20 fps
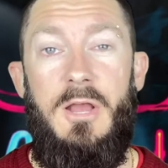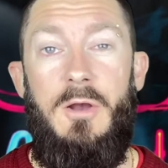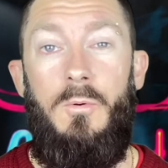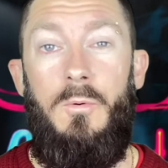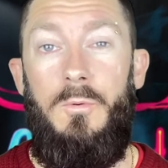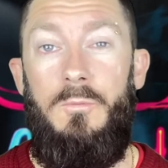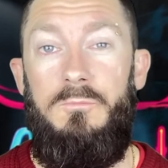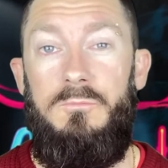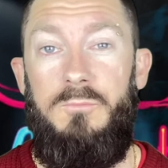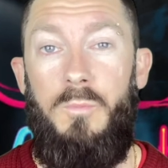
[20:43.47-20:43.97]

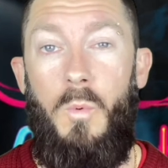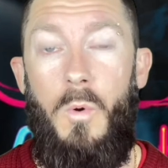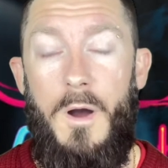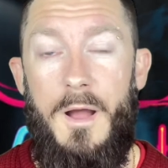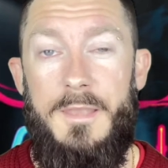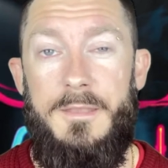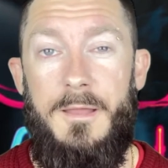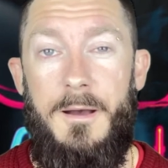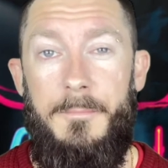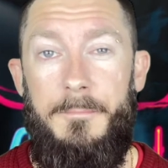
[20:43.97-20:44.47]
would
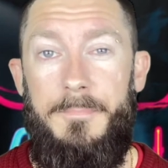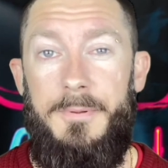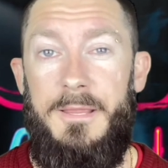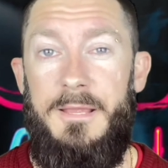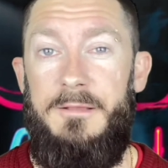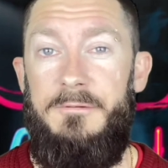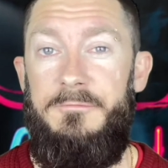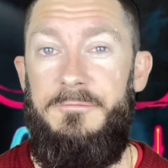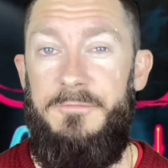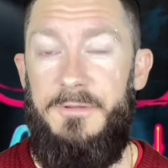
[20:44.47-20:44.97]
wind up
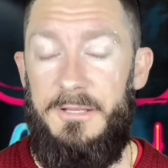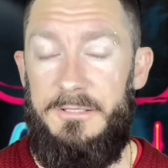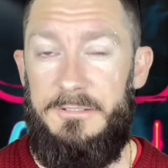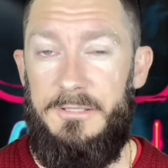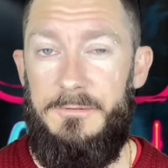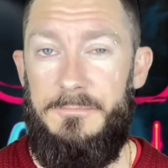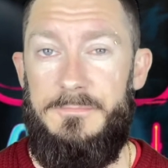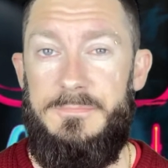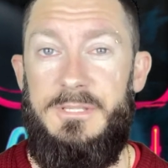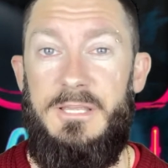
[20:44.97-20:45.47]
being
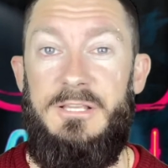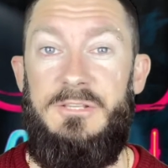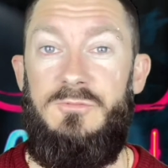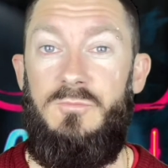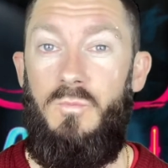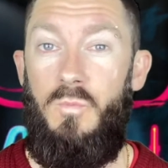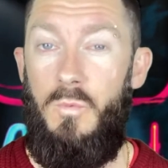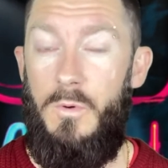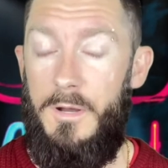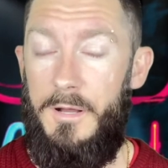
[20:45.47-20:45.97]
victims as
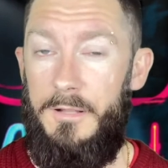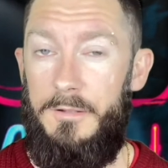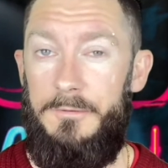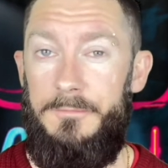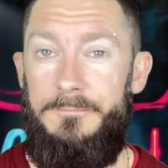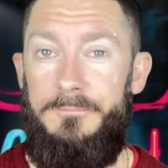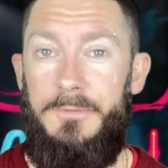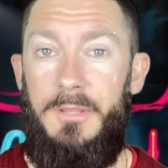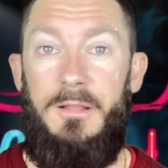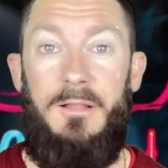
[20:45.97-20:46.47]

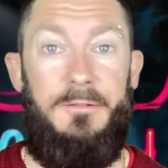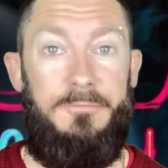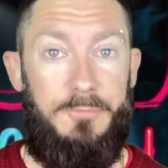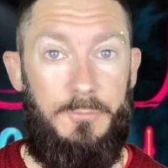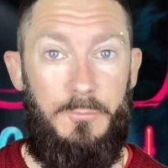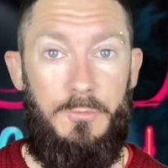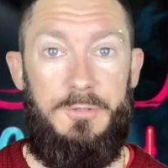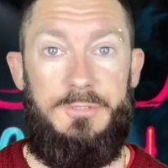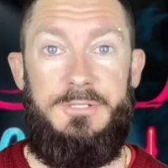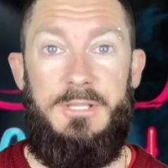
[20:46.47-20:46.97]
well. I'll have to
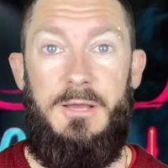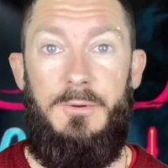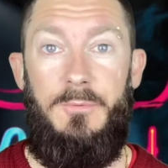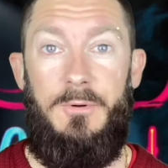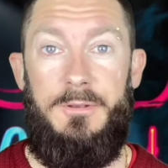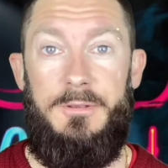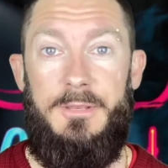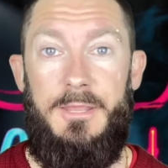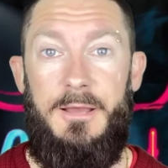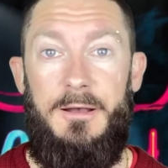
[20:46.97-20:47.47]
watch that
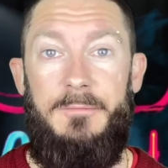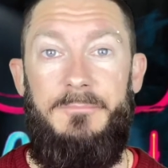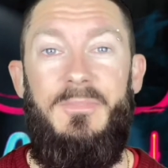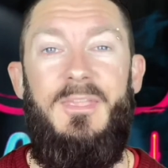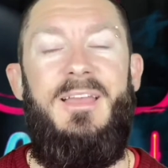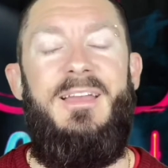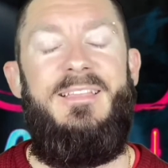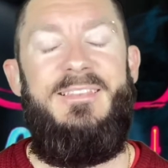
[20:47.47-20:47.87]
one now.